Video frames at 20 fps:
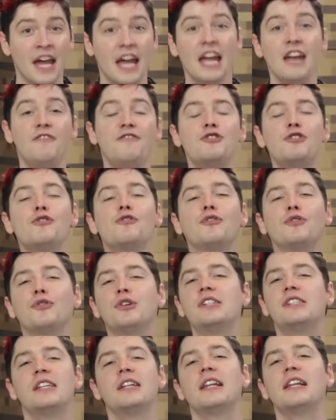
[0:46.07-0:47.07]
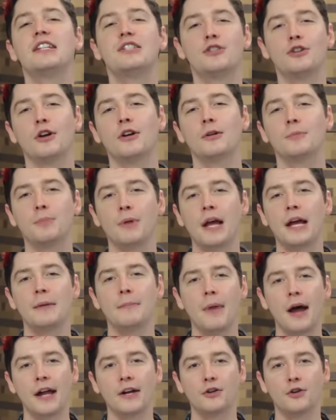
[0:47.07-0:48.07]
If you've recently started playing
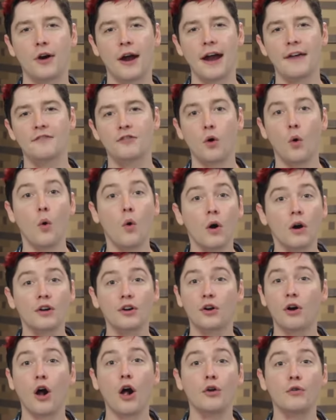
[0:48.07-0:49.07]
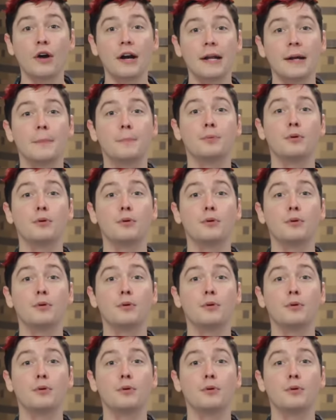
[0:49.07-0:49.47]
Minecraft or you're already a